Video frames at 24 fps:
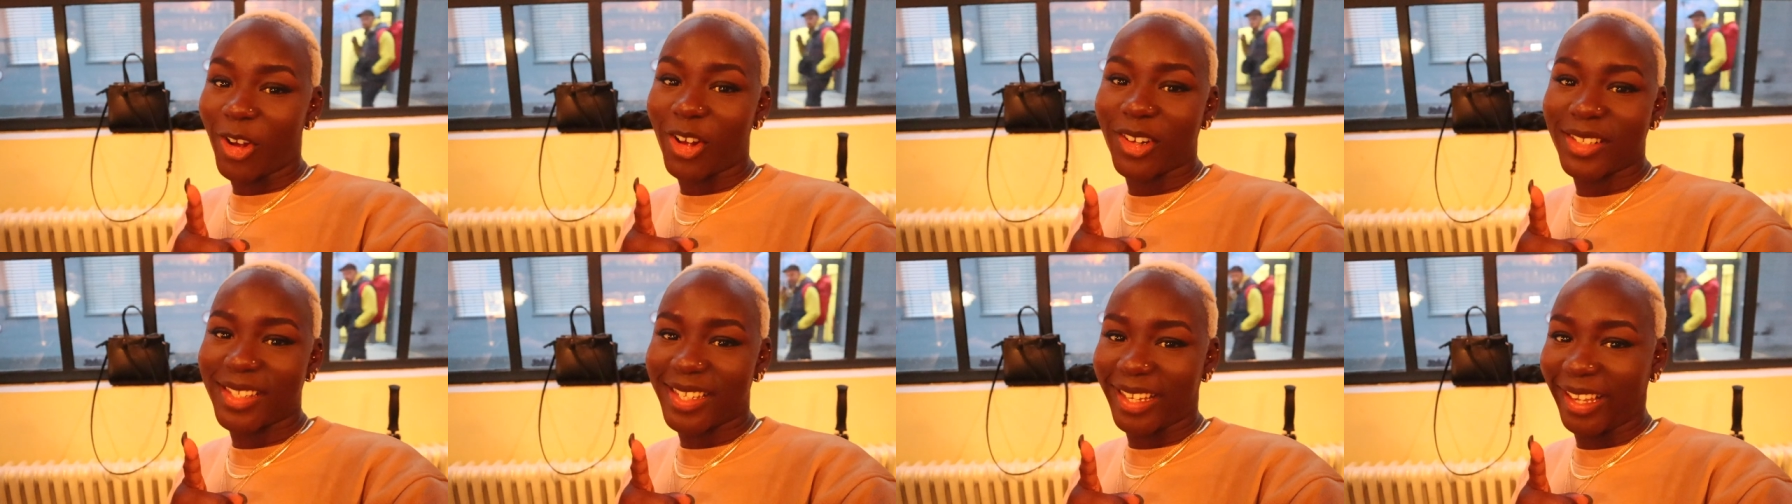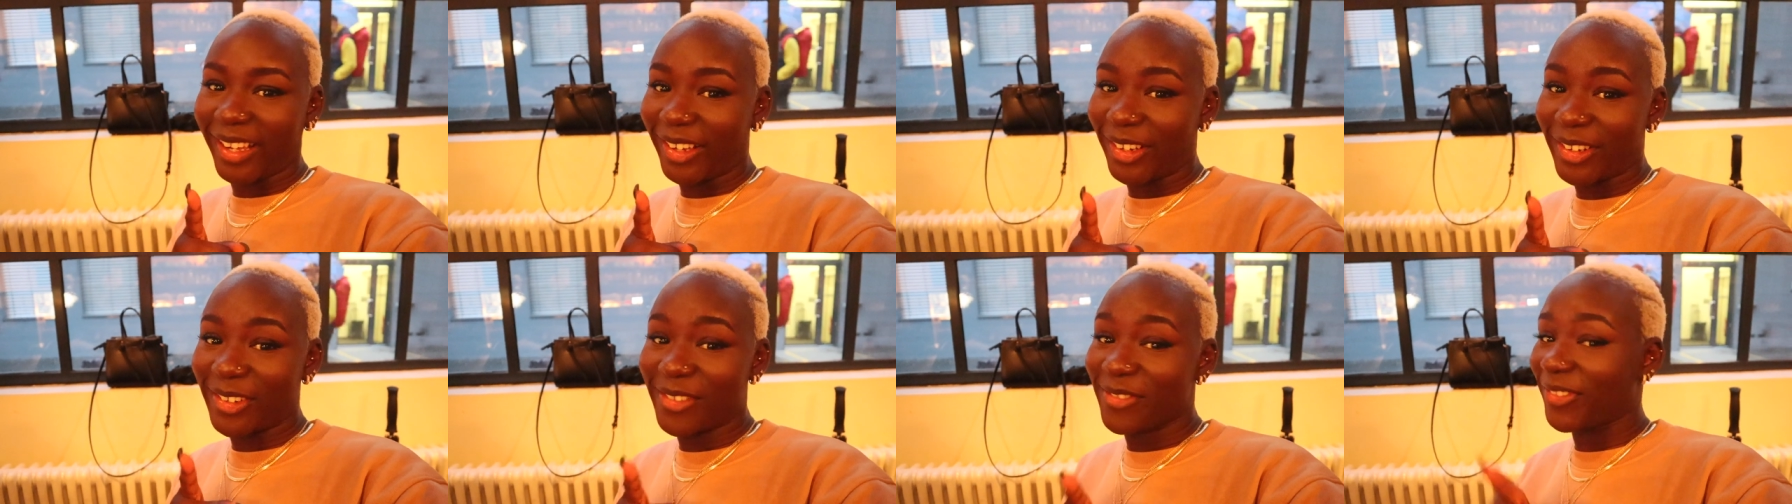
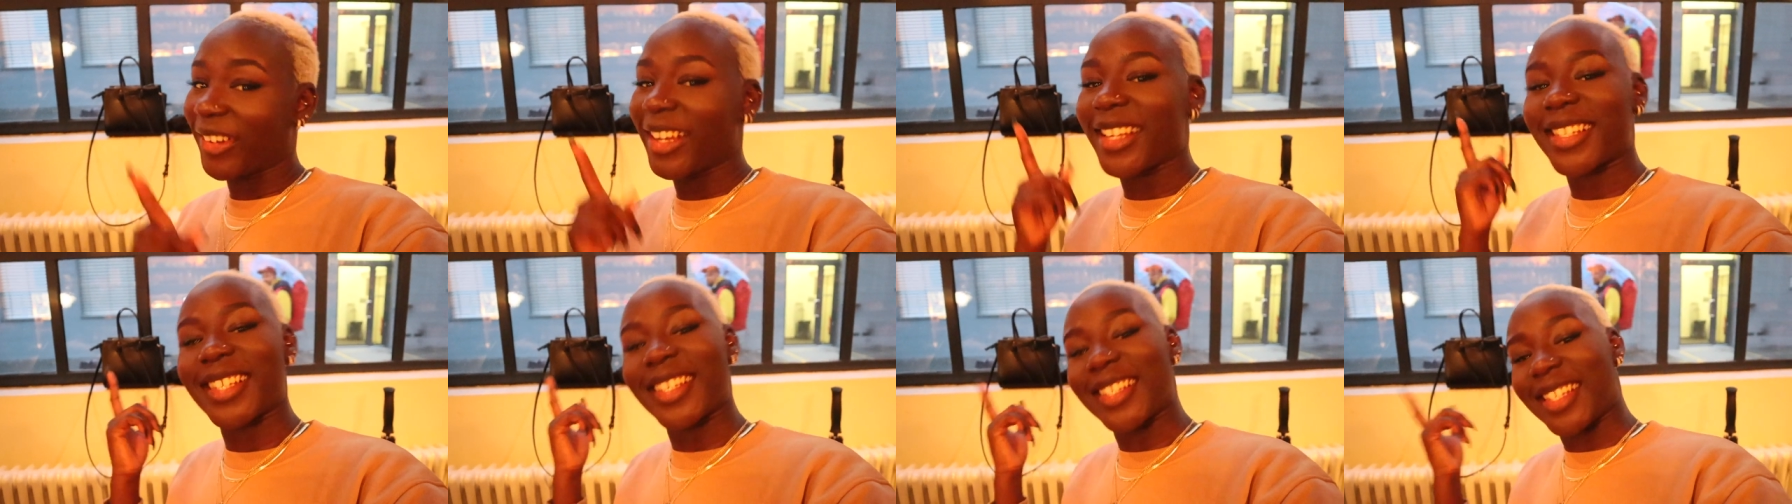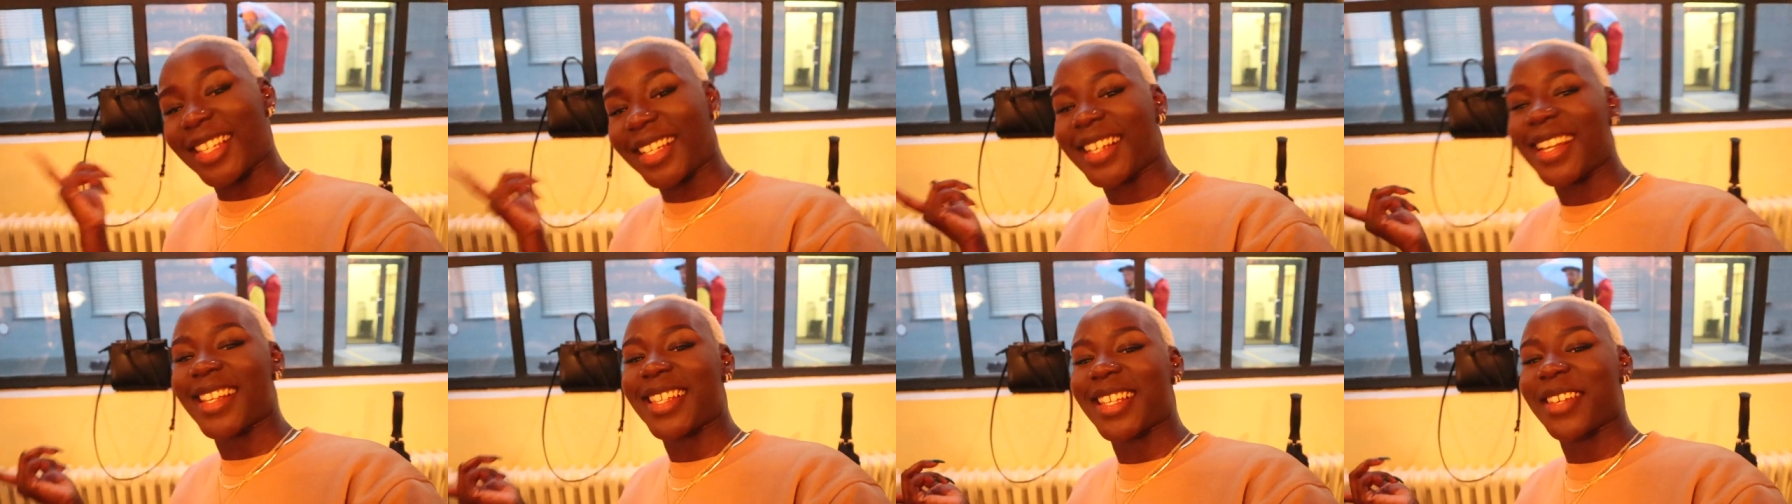cocktail, but it's
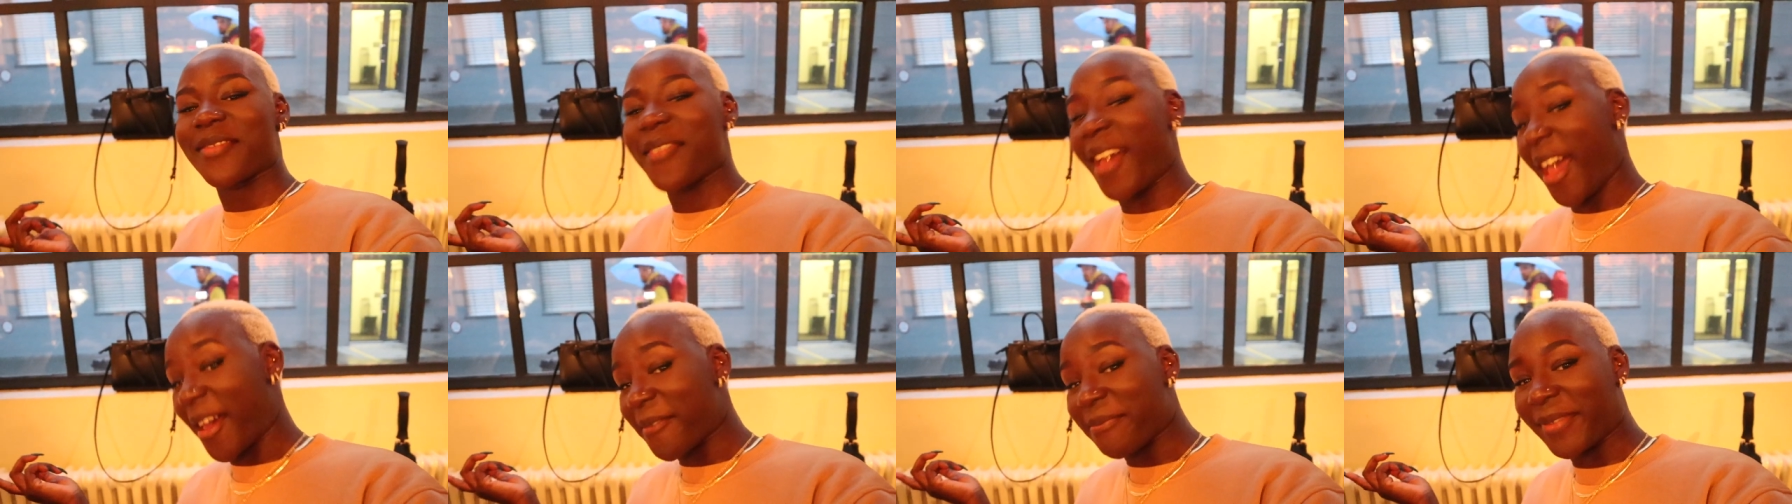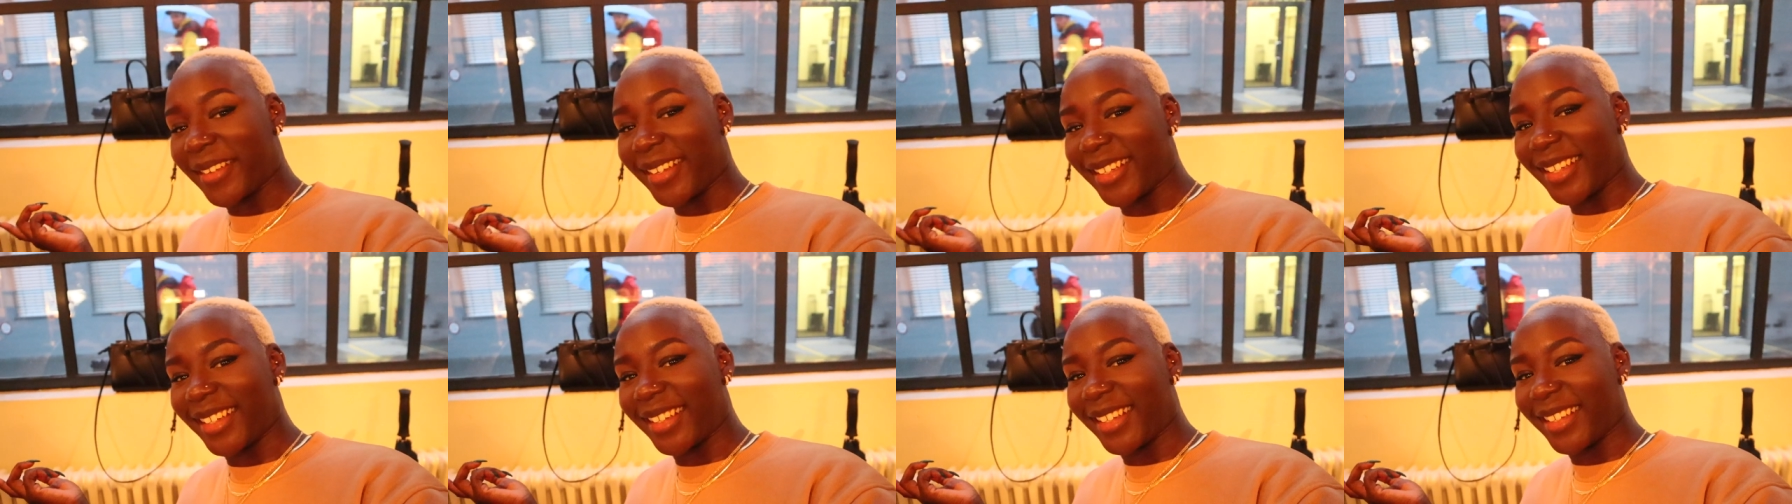also because I'm
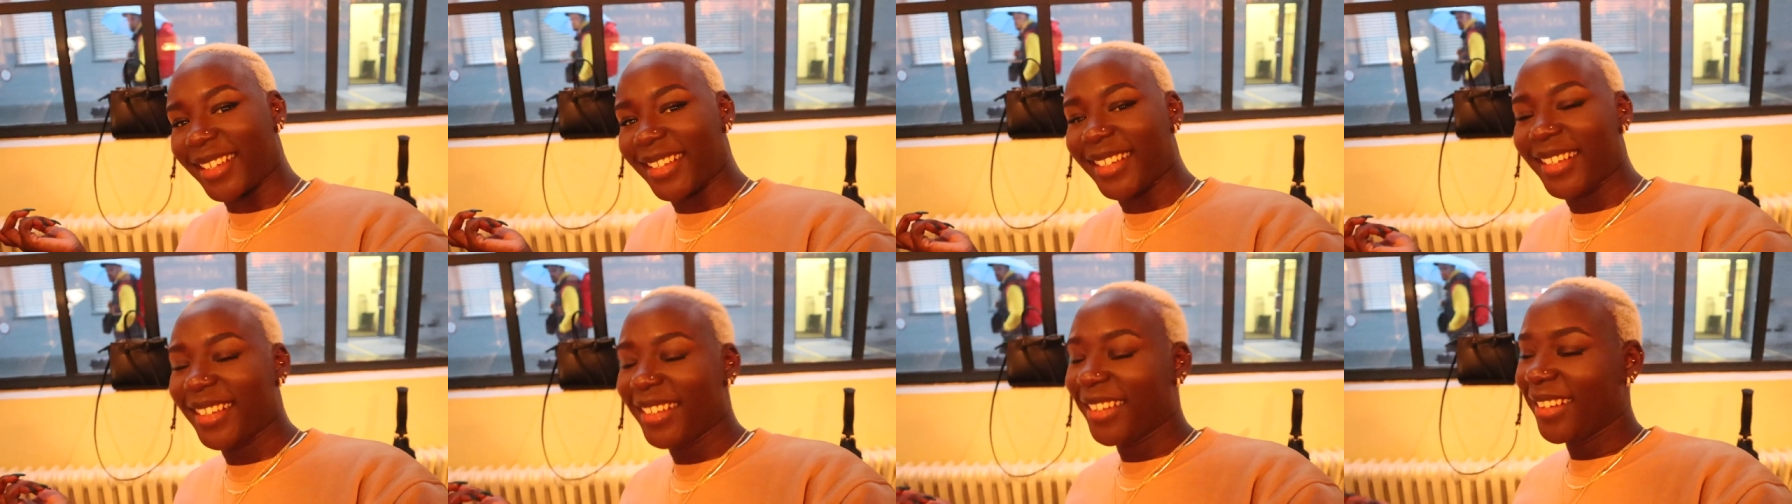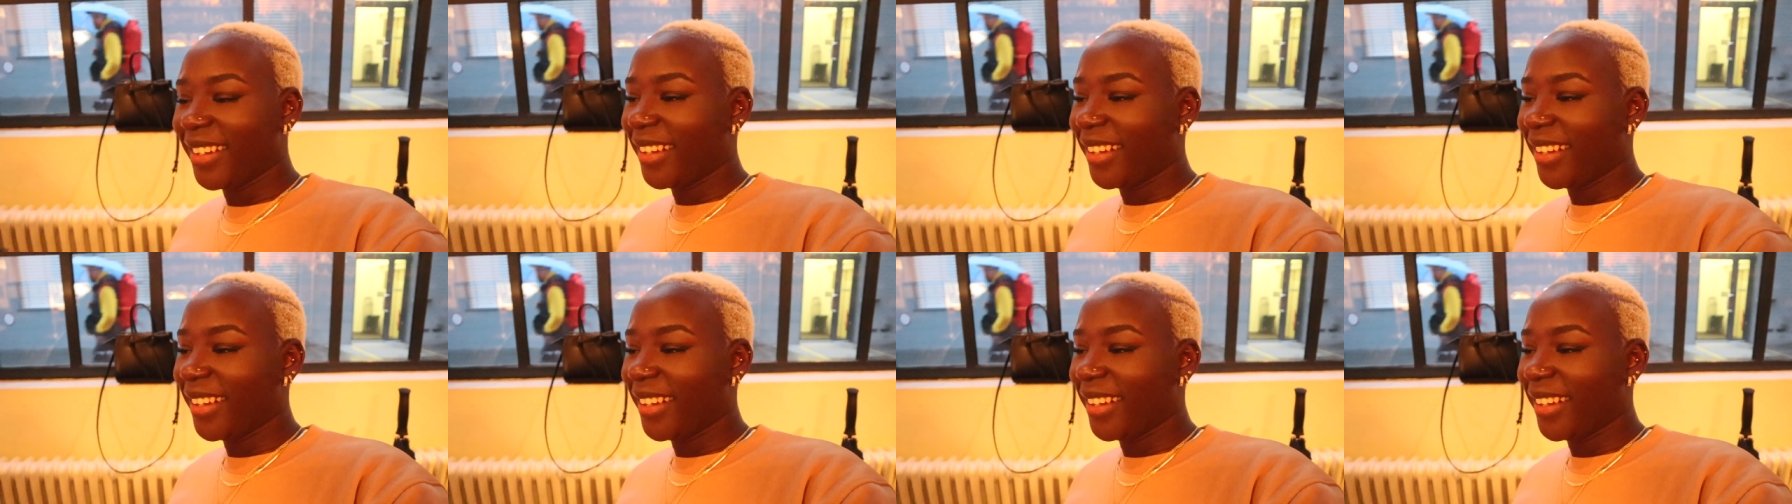happy.